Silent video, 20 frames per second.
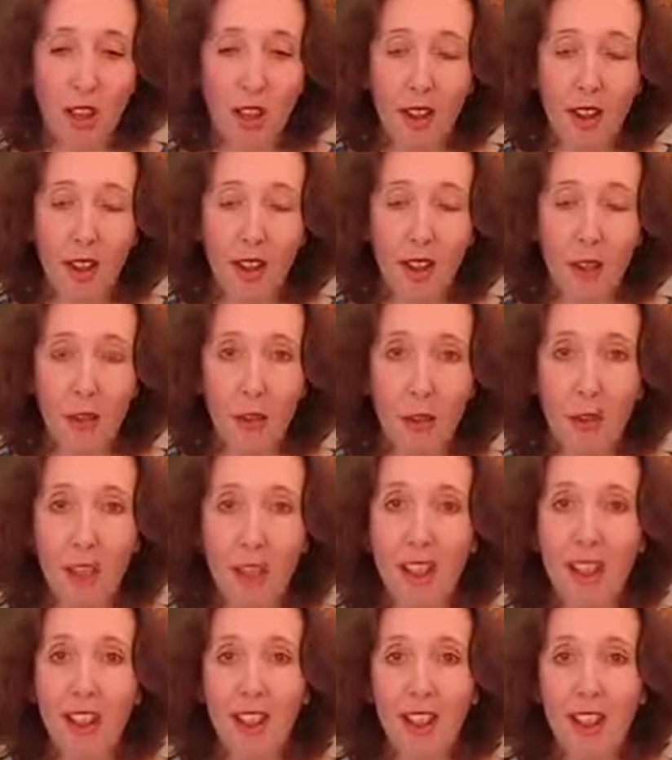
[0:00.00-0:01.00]
You'll
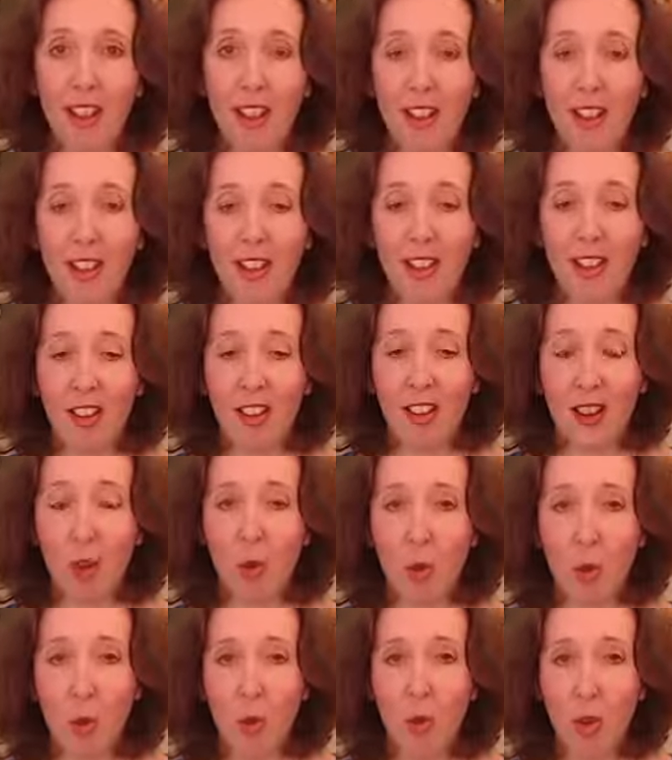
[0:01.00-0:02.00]
find that the
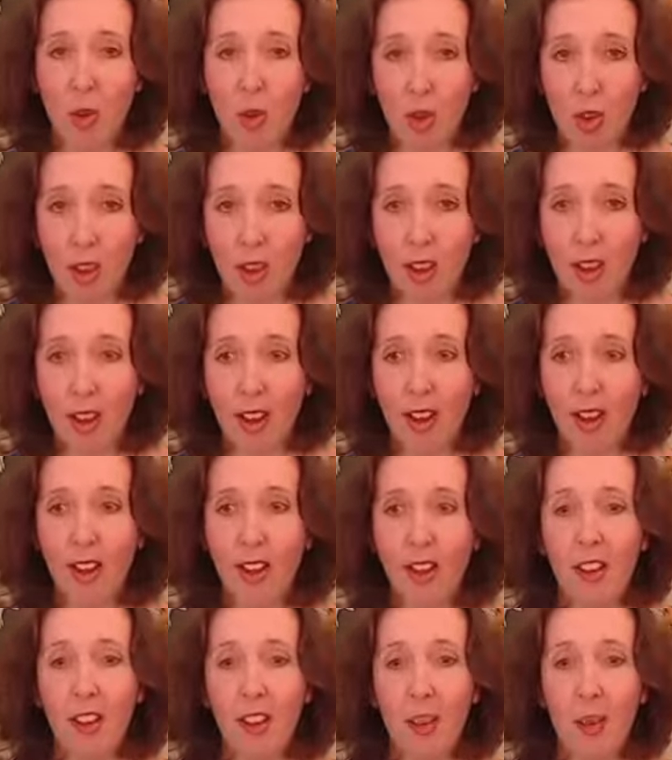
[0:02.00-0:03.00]
more you try
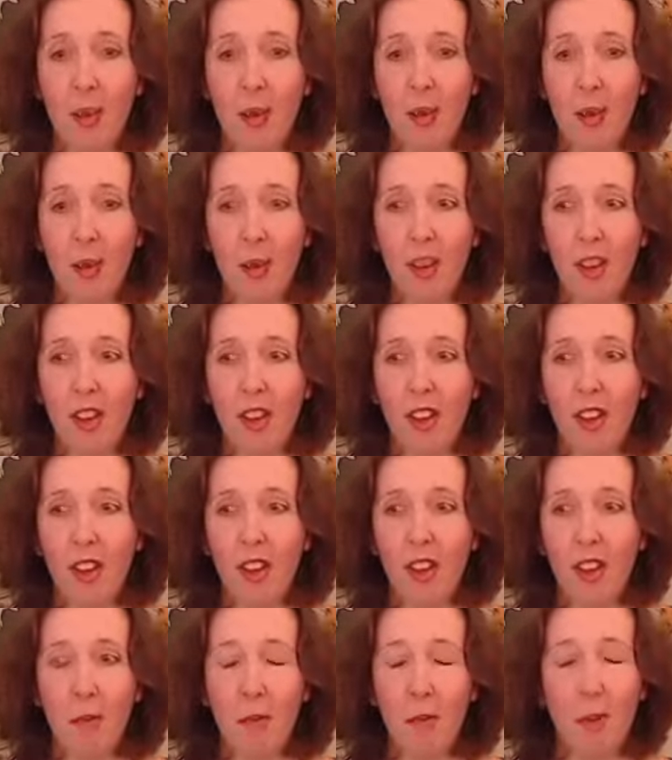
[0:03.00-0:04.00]
to
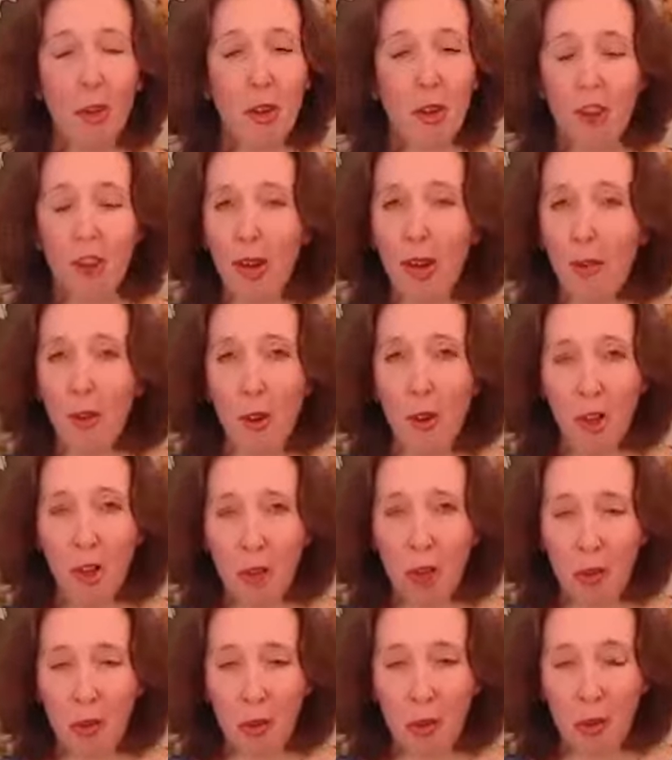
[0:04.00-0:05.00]
push that block
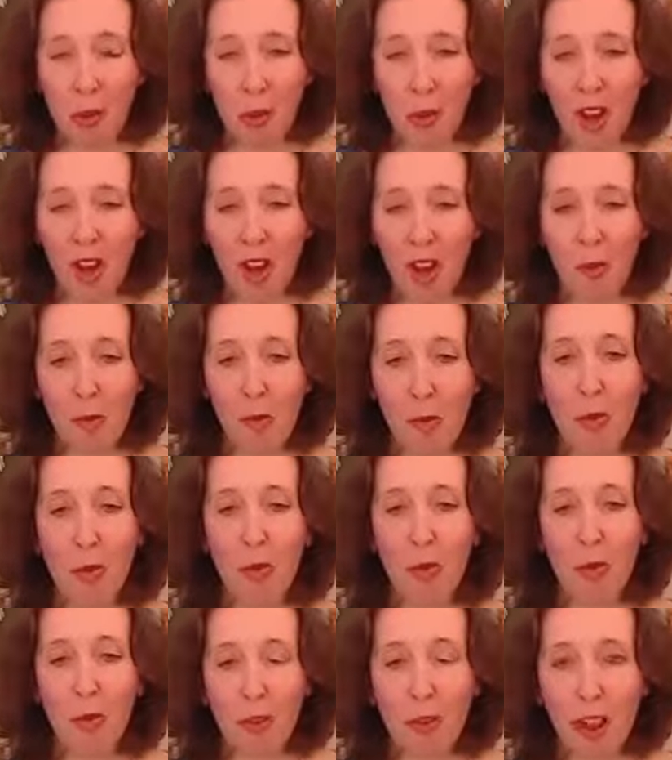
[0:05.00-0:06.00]
out of the way, the more you
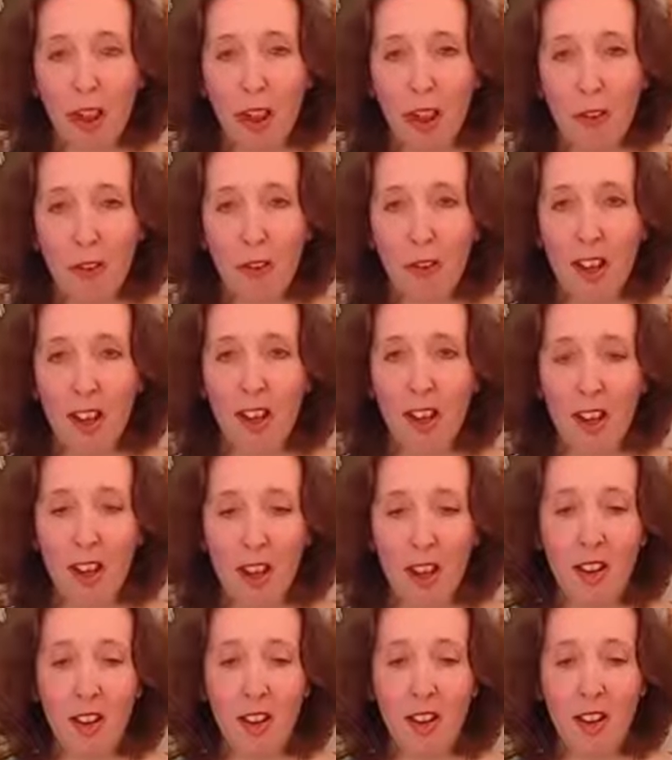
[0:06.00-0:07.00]
try to find the
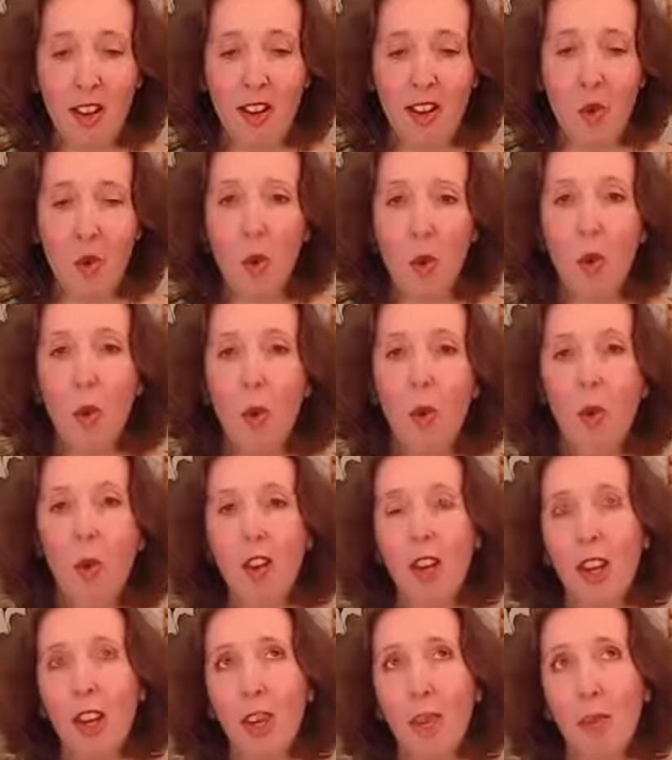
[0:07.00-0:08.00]
answers, the more you
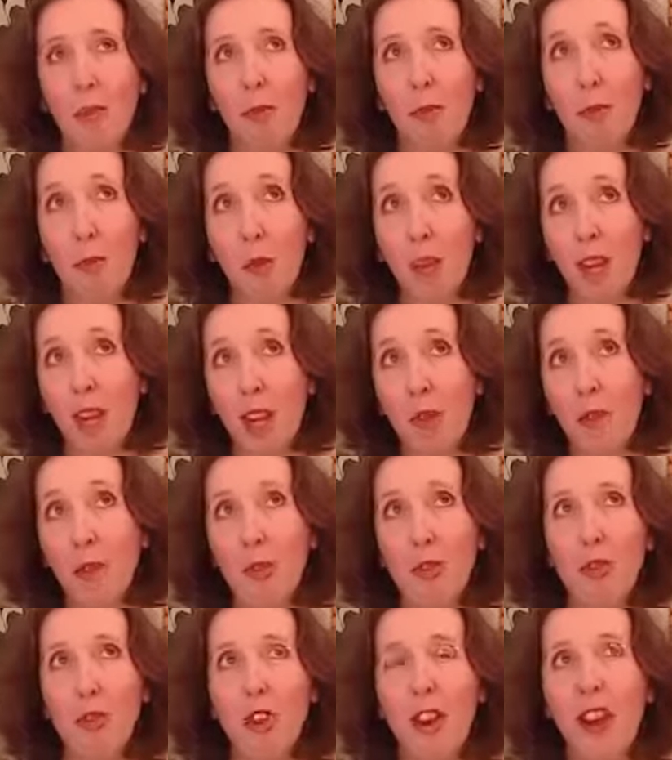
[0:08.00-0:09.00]
time, more times you
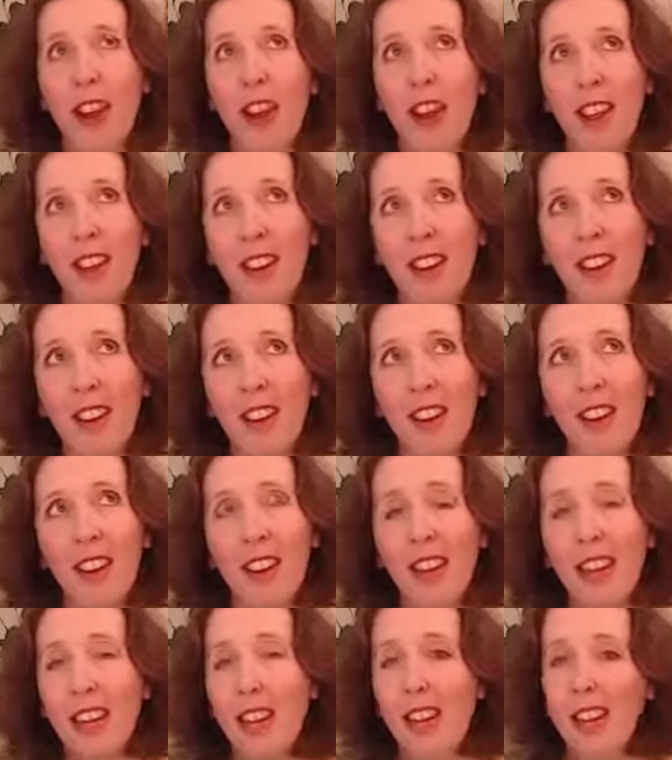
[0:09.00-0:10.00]
try and
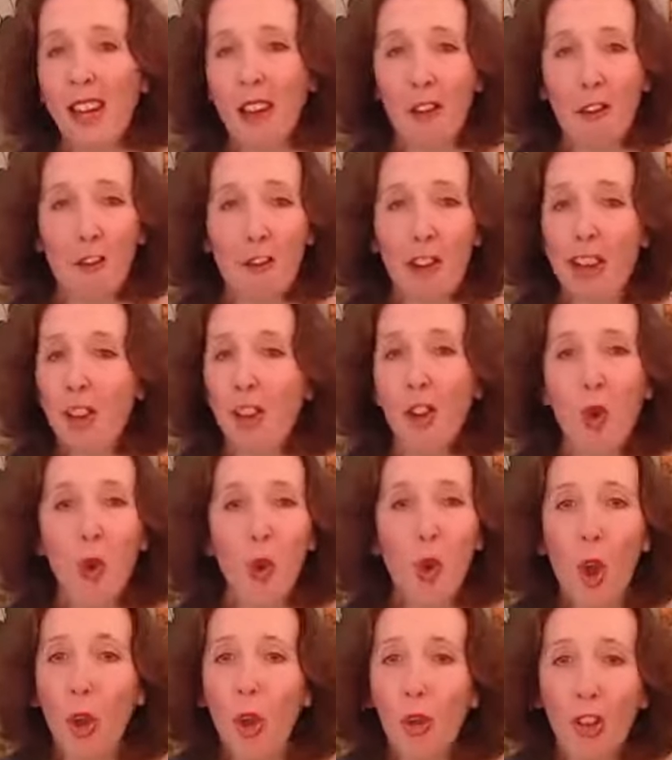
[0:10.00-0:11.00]
find your
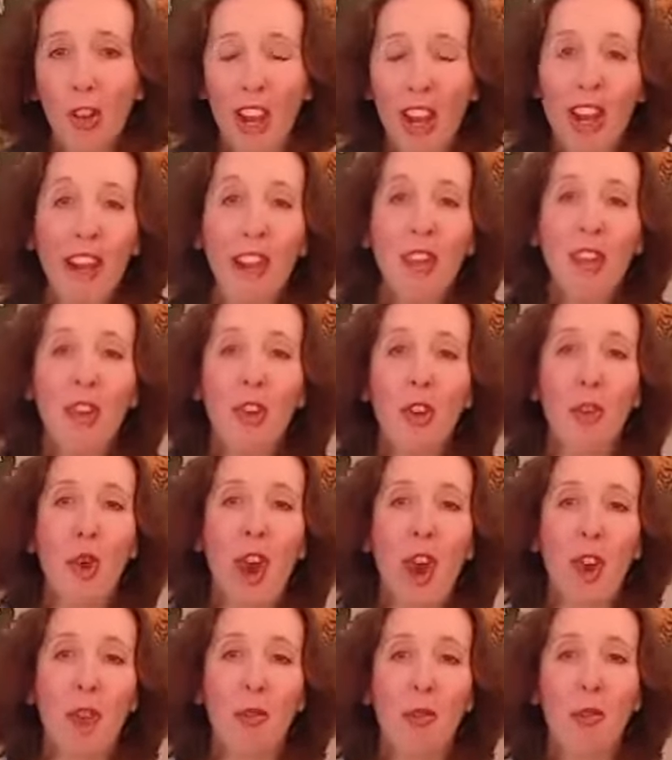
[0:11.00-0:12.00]
lost keys in your
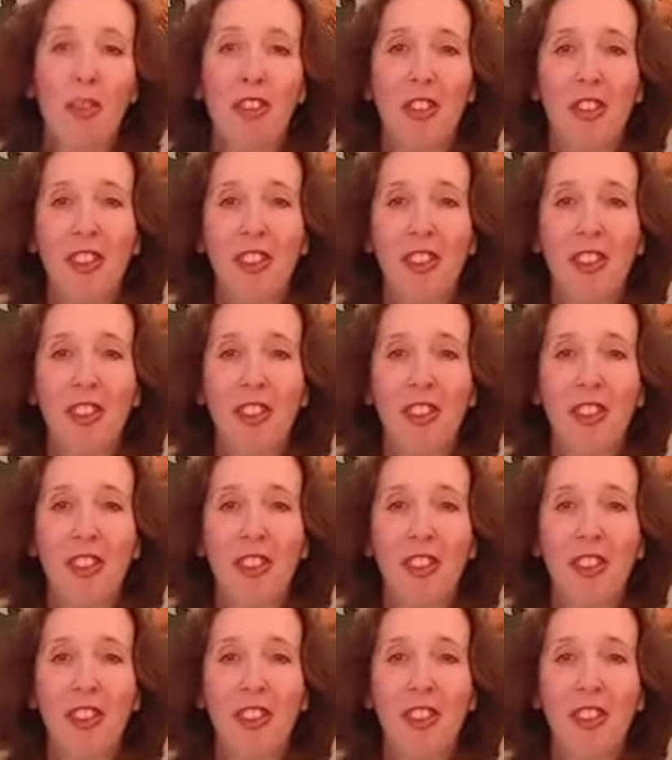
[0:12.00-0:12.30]
house,